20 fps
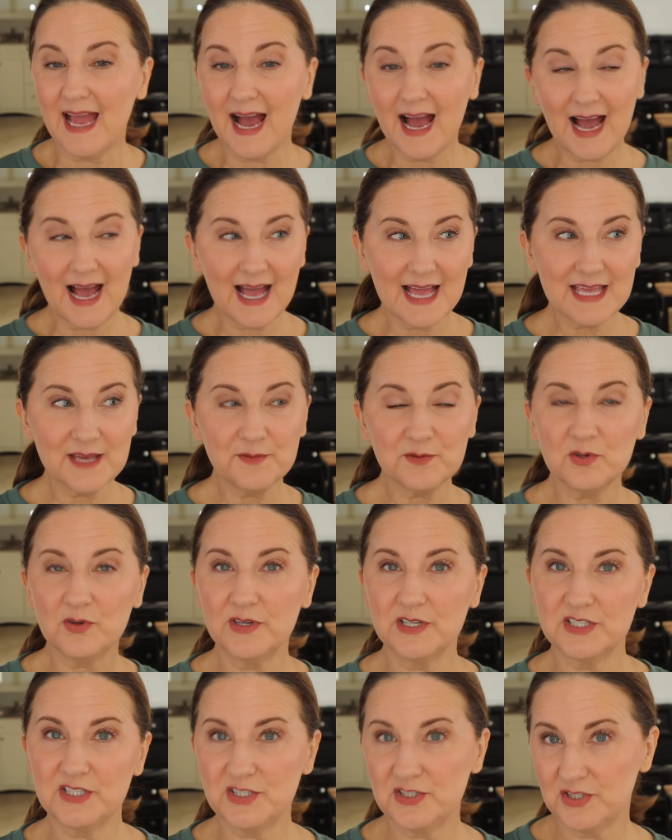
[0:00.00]
I am
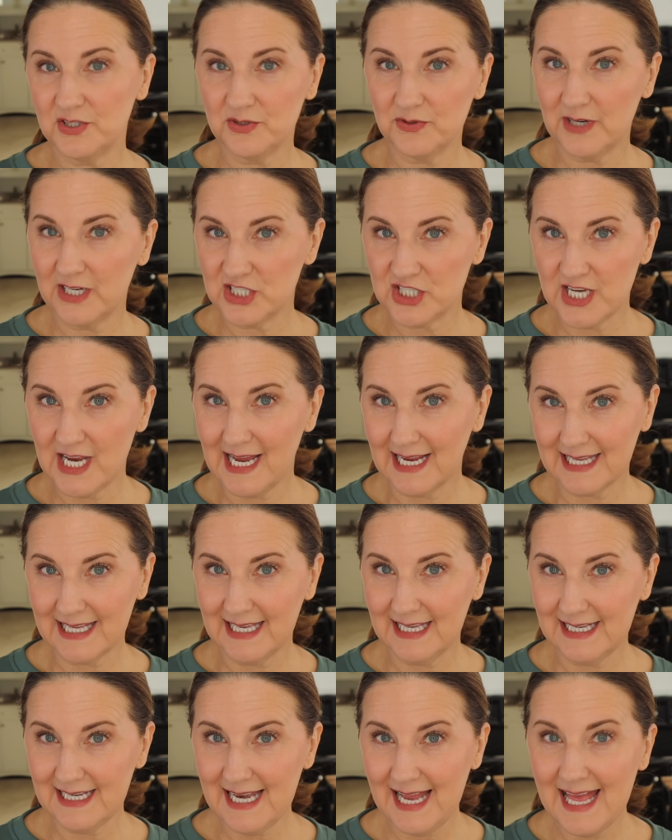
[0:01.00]
going to do a
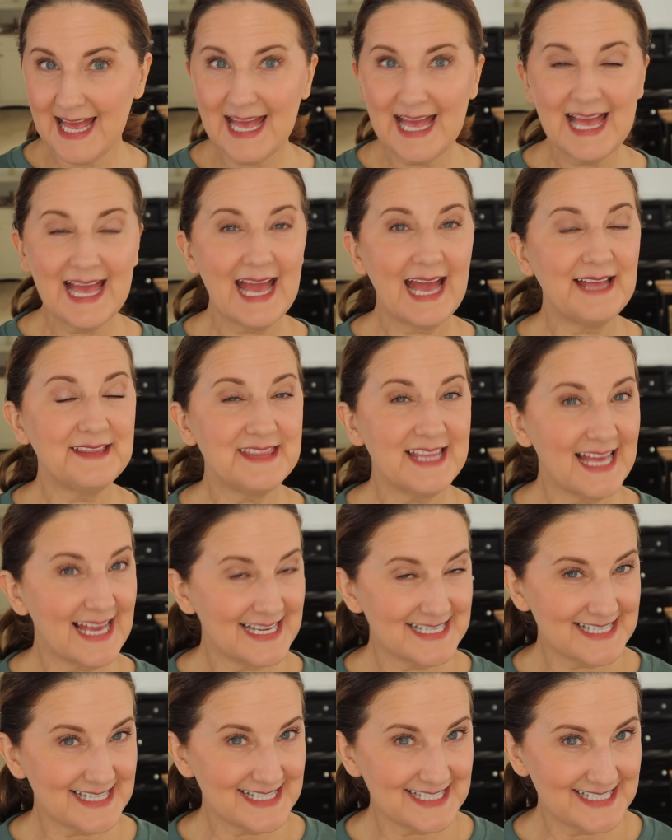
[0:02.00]
check-in at the
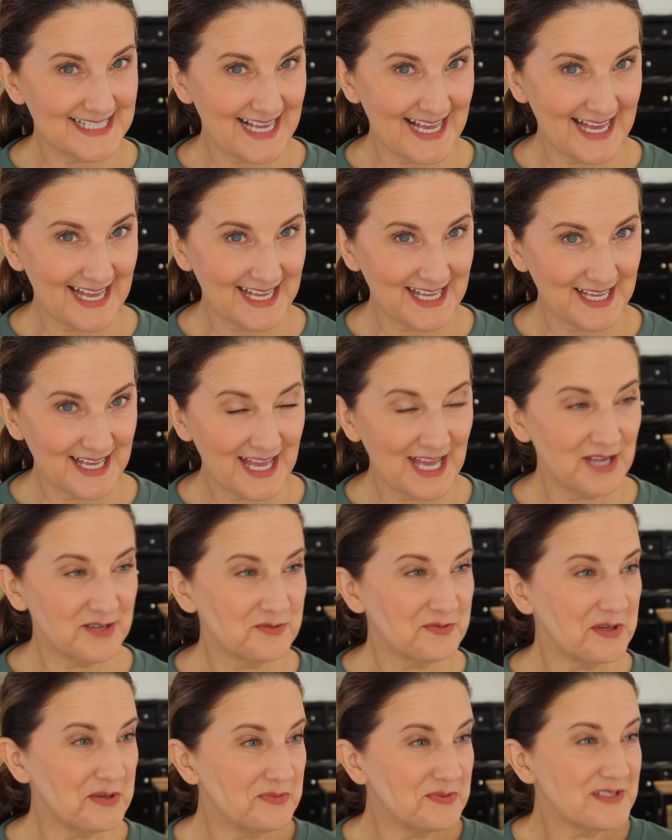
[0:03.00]
end of the day,
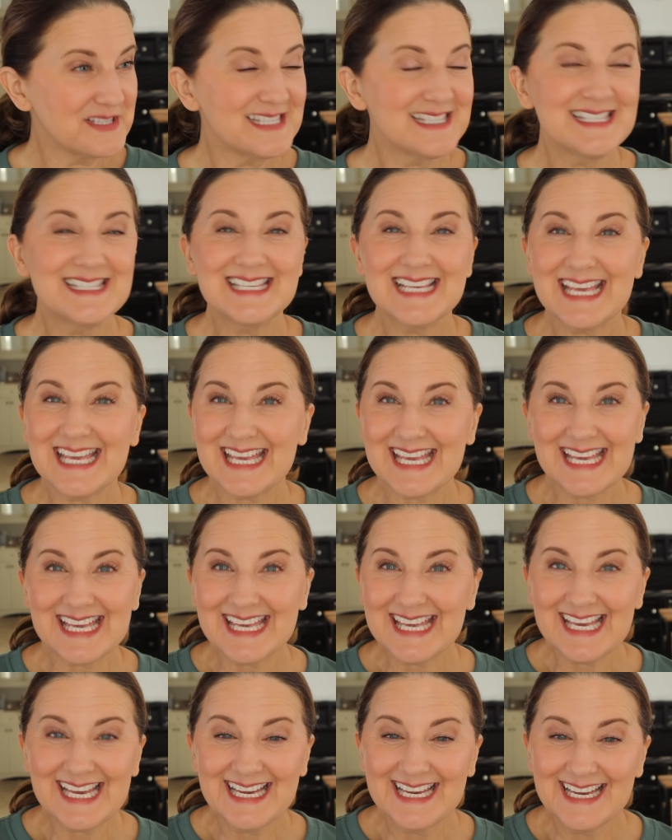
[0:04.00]
and we will
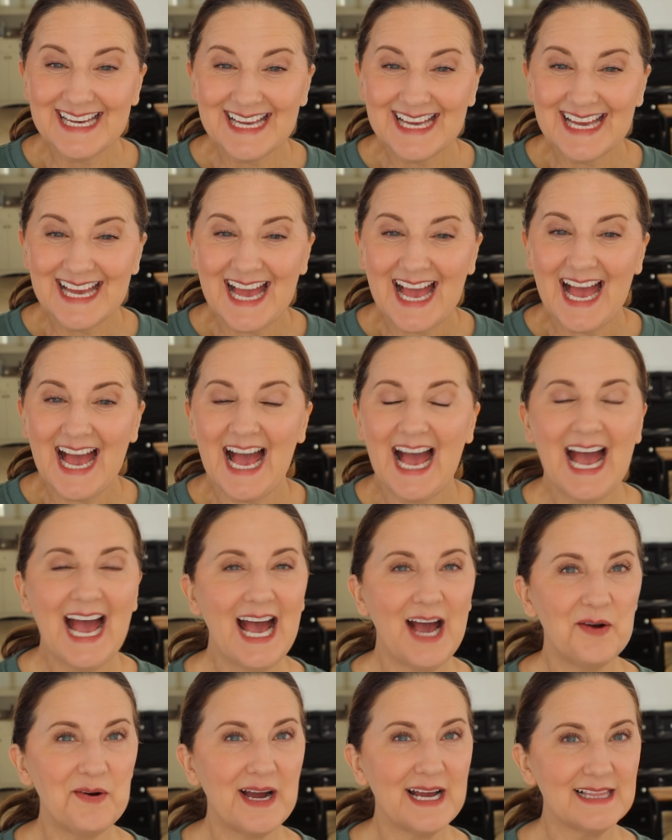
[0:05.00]
see
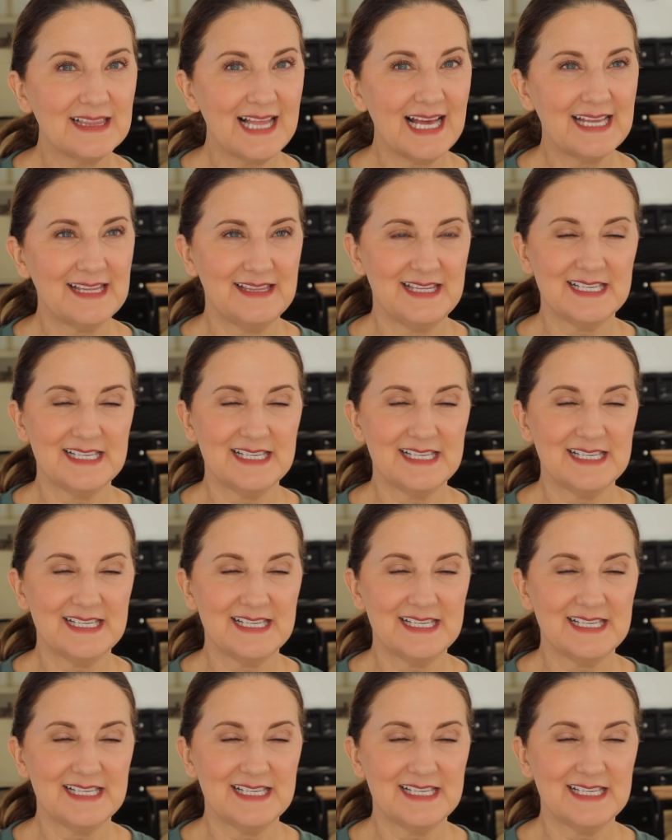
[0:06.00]
how I like